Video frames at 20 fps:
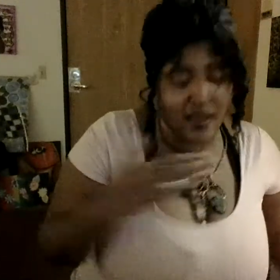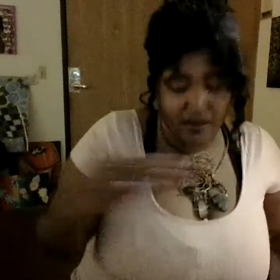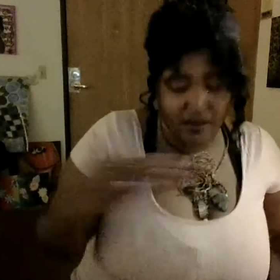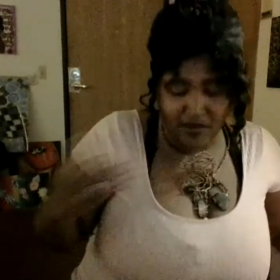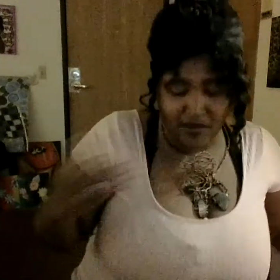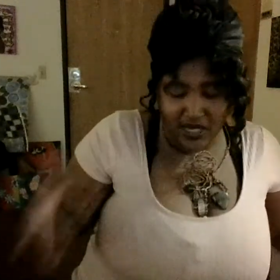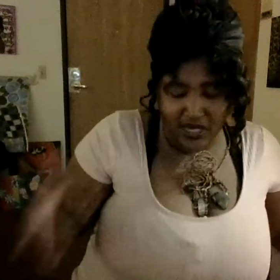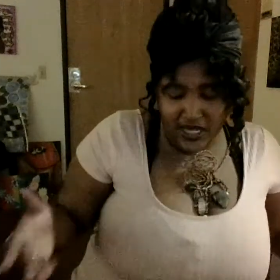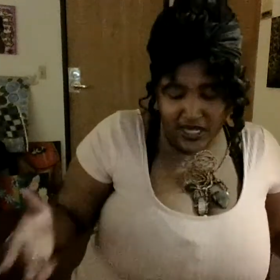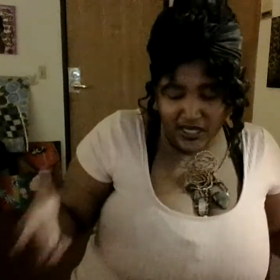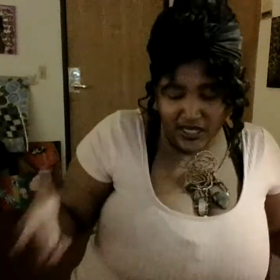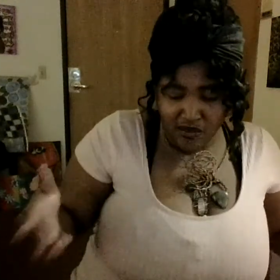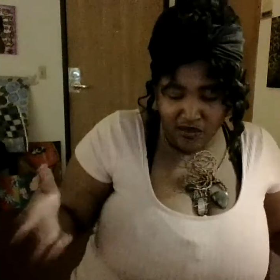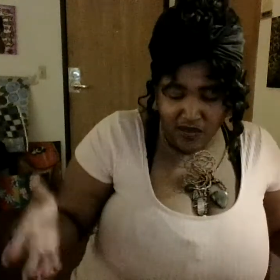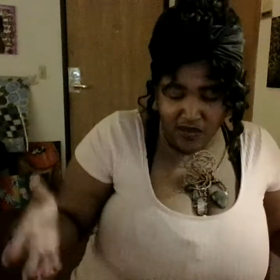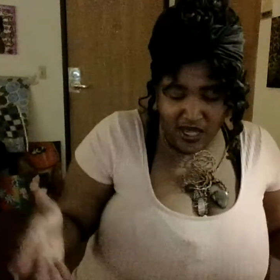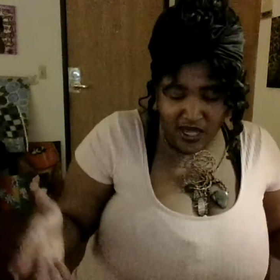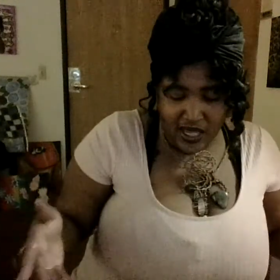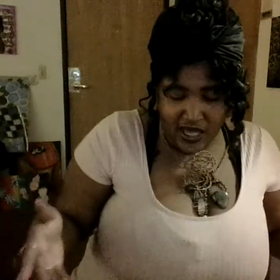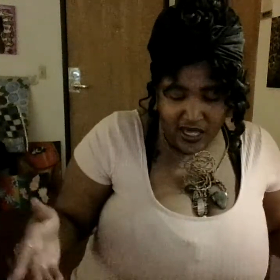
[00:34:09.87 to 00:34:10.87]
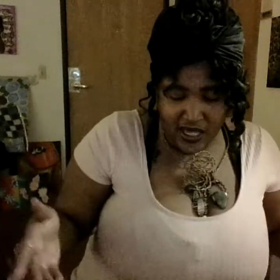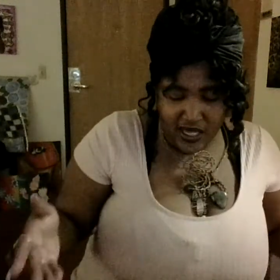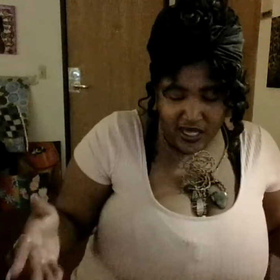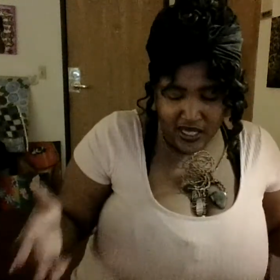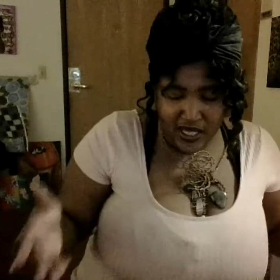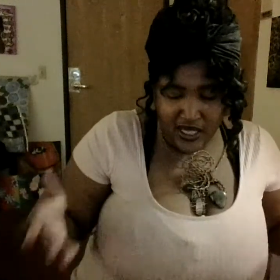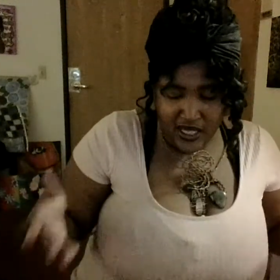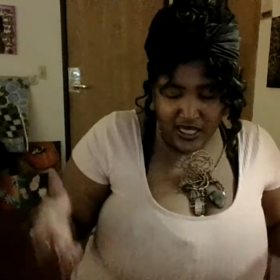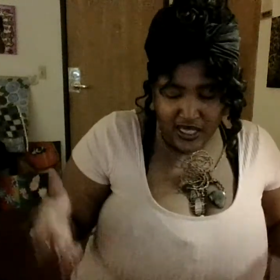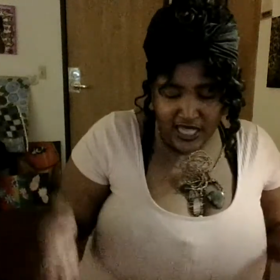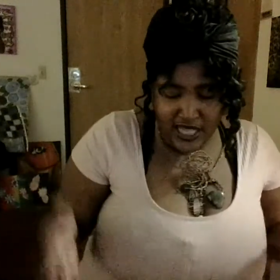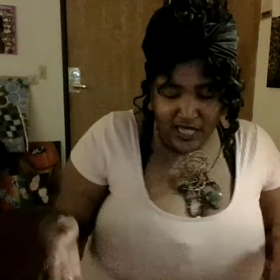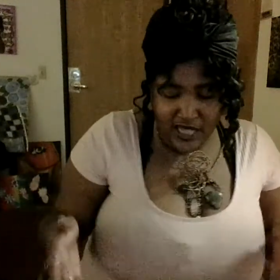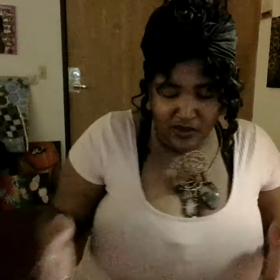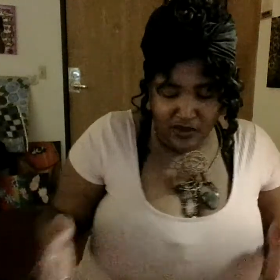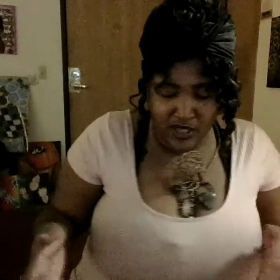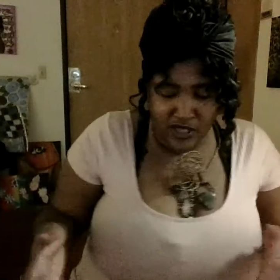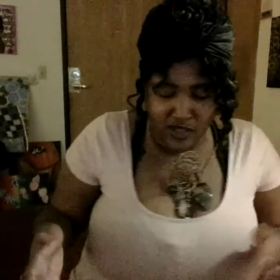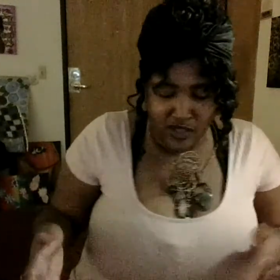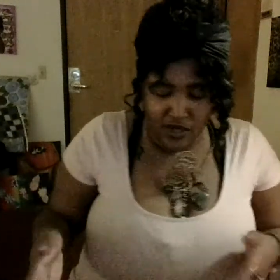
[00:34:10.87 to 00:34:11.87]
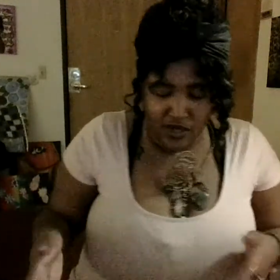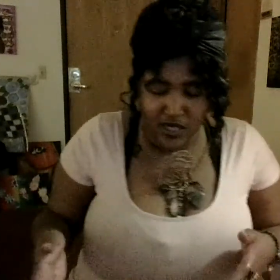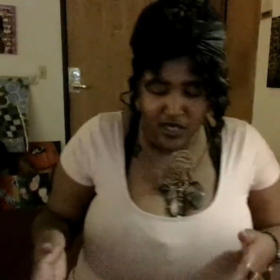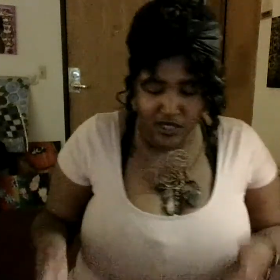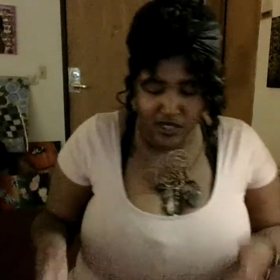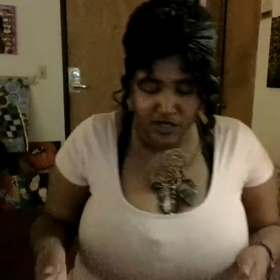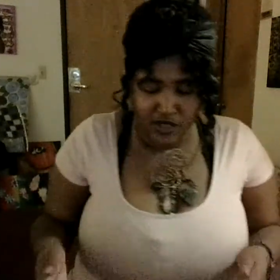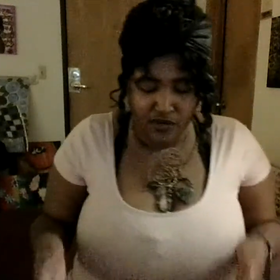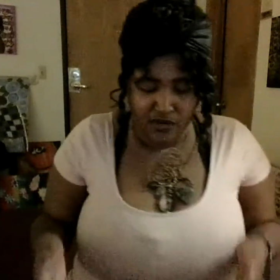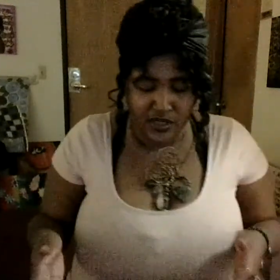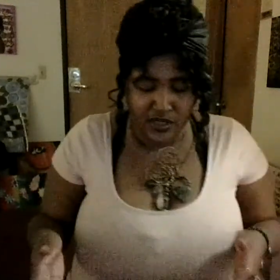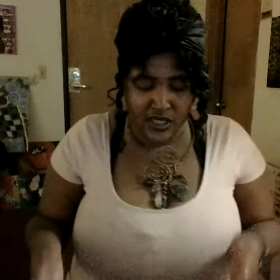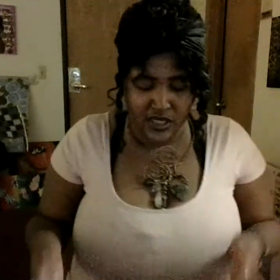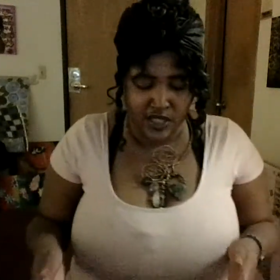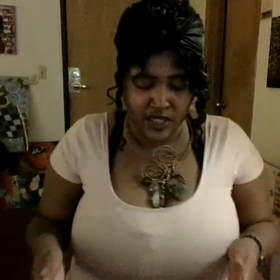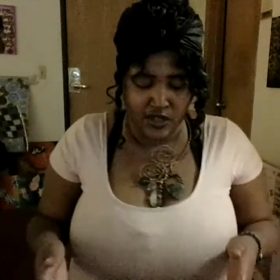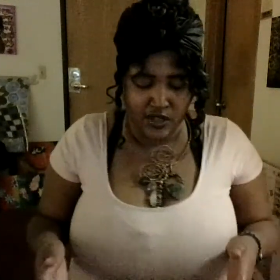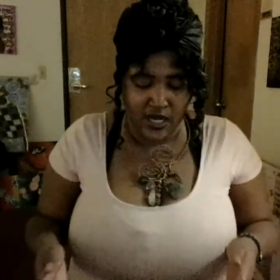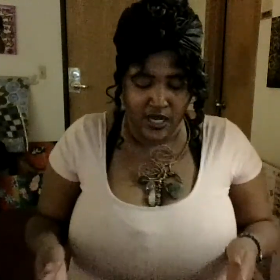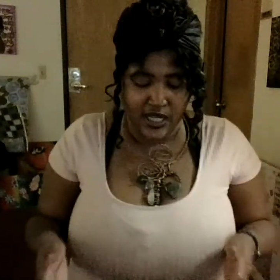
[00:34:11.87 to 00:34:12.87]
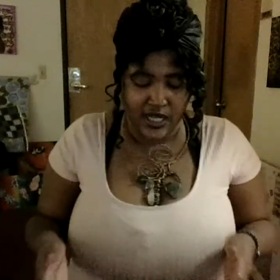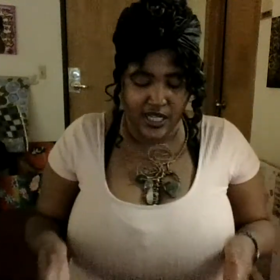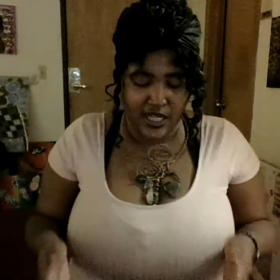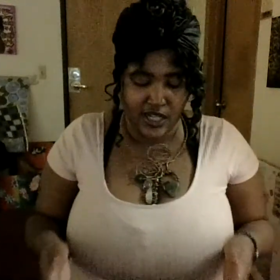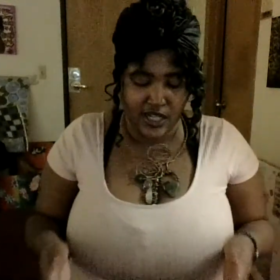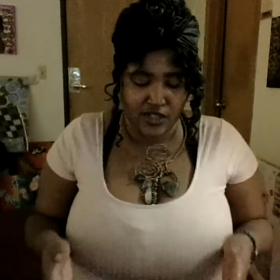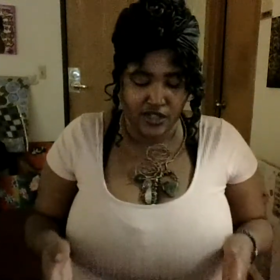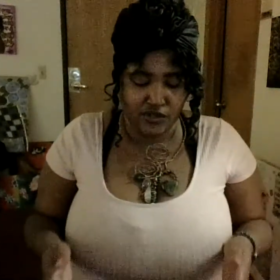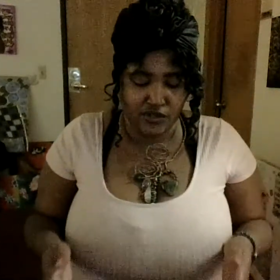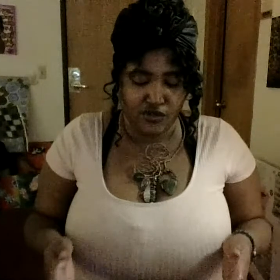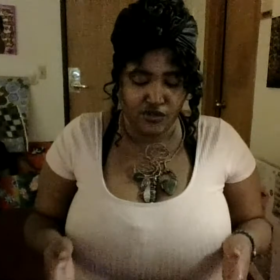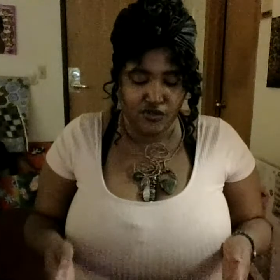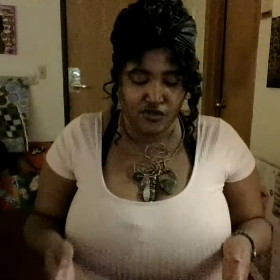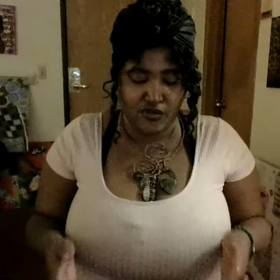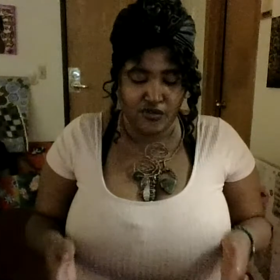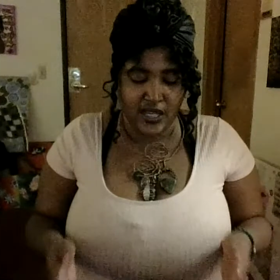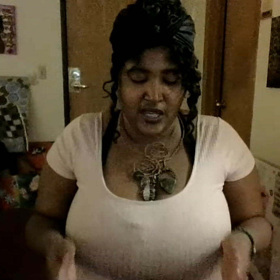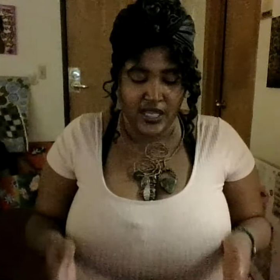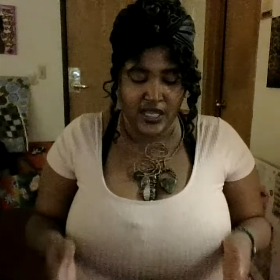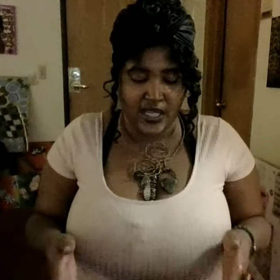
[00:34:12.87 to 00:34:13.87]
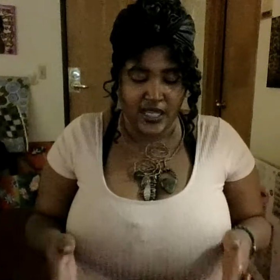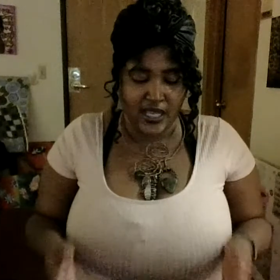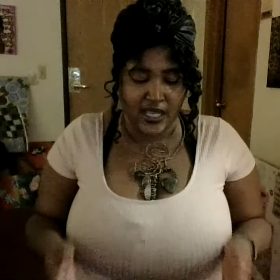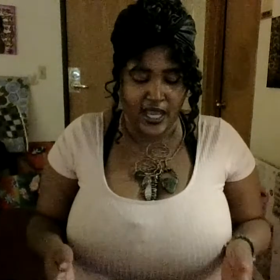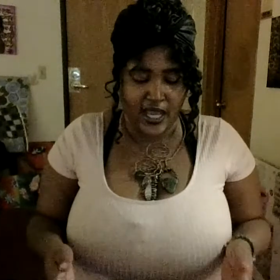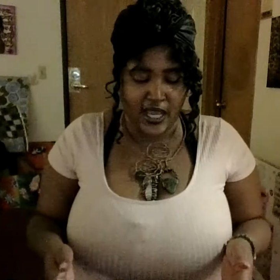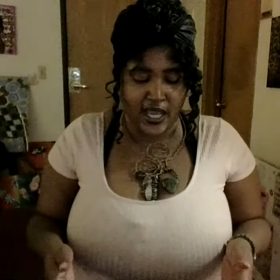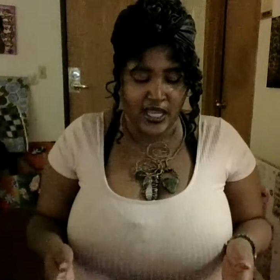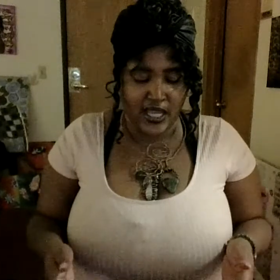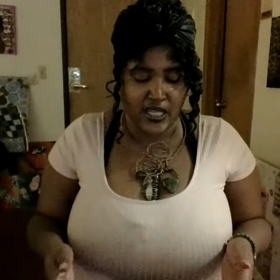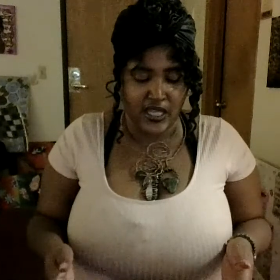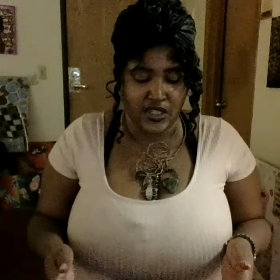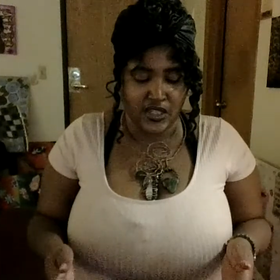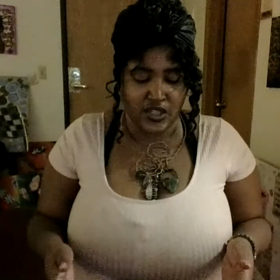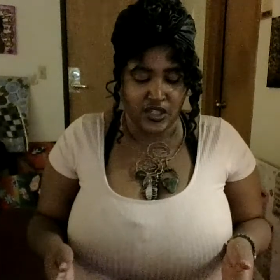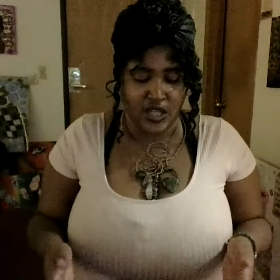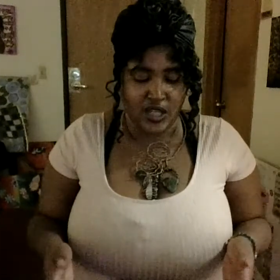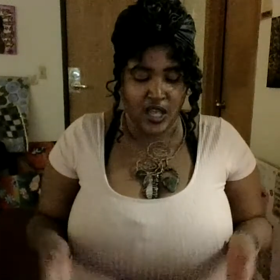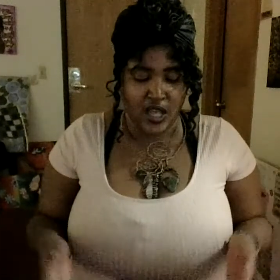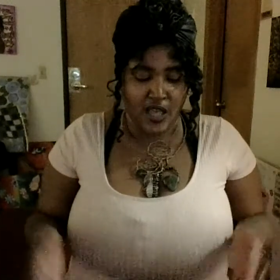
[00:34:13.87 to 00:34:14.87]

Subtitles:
But guess what? That's what they're trying to do, is they're trying to get you to engage.